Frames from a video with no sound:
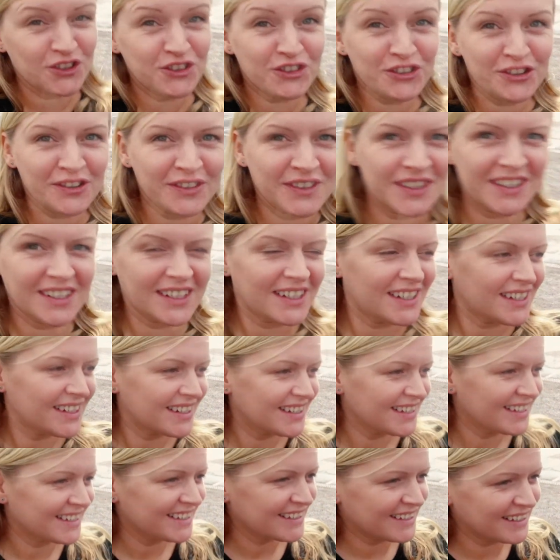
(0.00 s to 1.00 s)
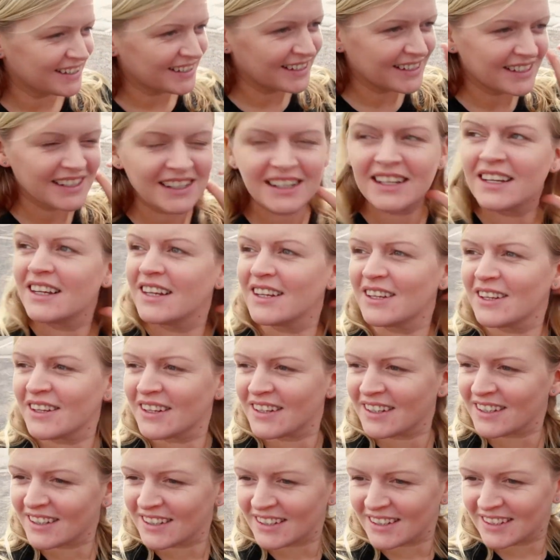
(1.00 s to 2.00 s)
like, you know when you look on
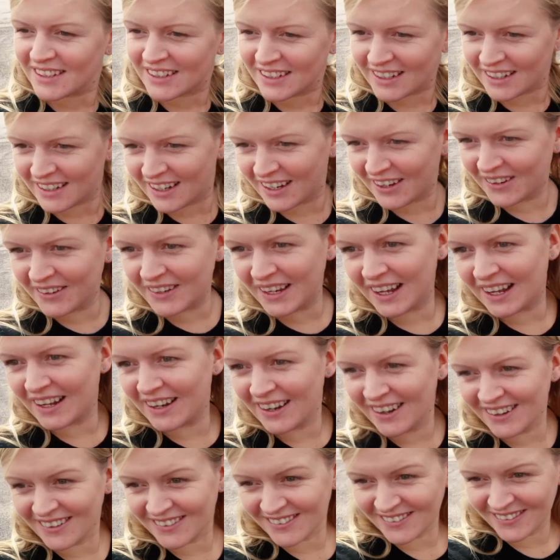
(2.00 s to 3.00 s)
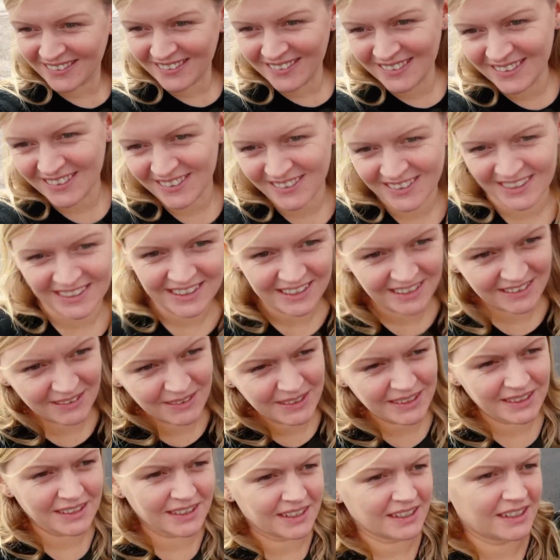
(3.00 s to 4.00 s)
videos and stuff? Oh, yeah. oh, like no,
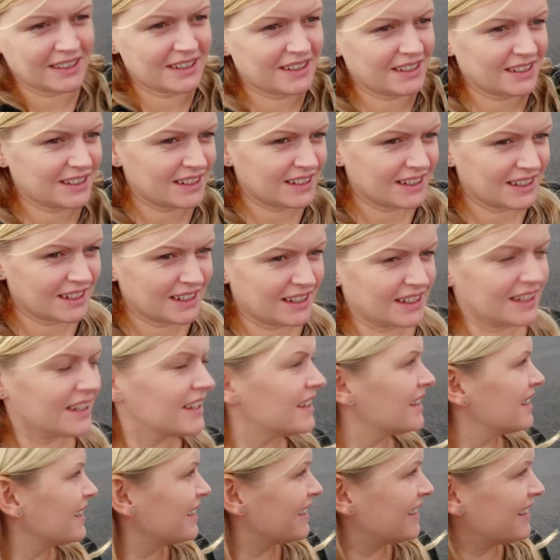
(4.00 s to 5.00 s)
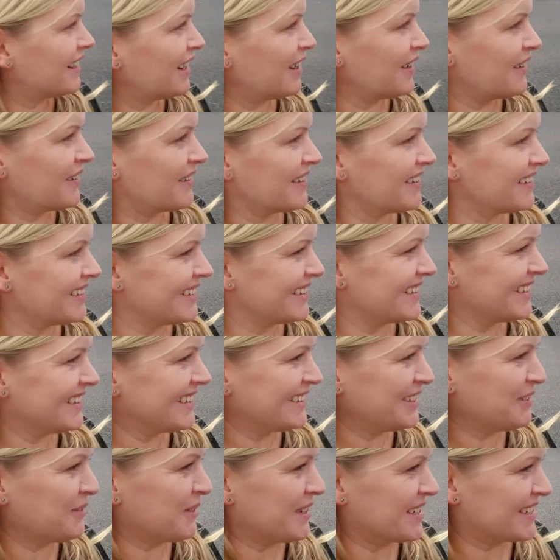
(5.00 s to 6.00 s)
crazy, like pump oh,
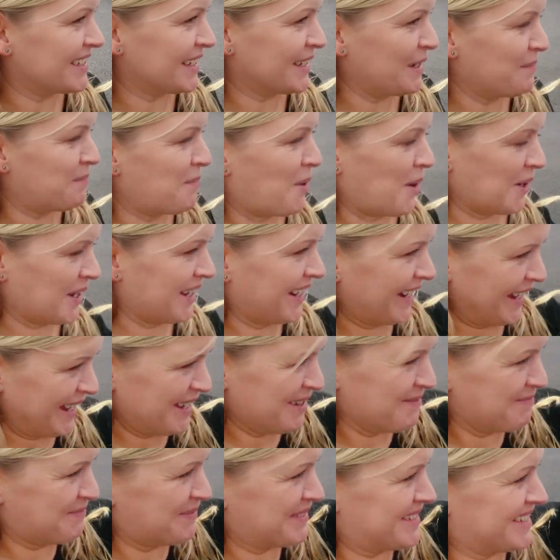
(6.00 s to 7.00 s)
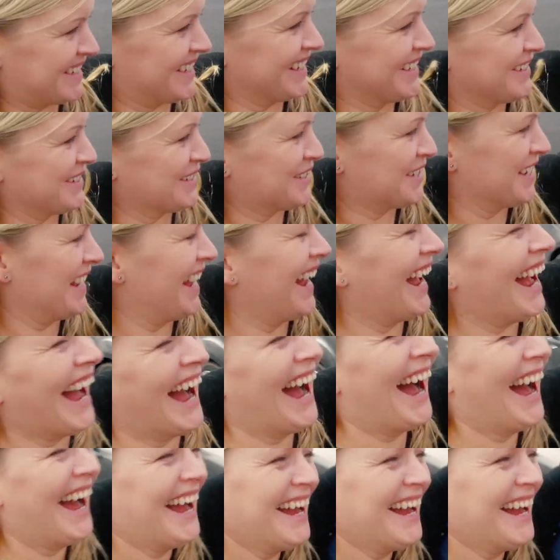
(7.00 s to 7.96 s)
storm. You want to see an apocalypse? No.